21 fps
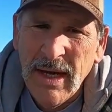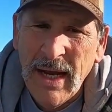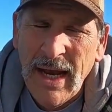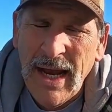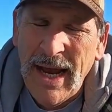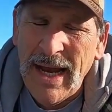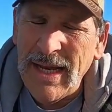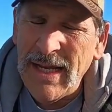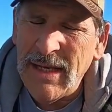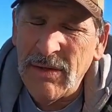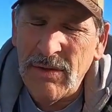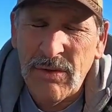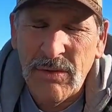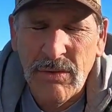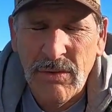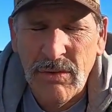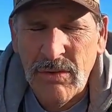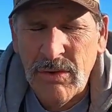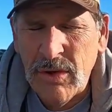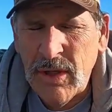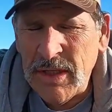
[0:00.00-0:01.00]
I
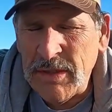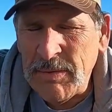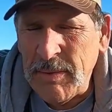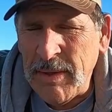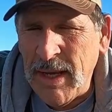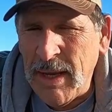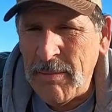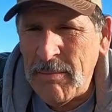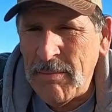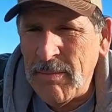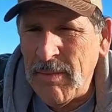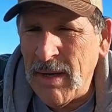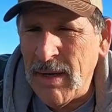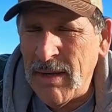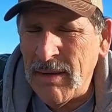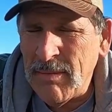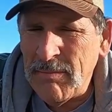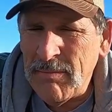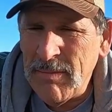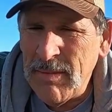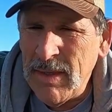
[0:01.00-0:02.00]
trust me,
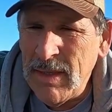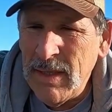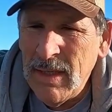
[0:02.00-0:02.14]
I'm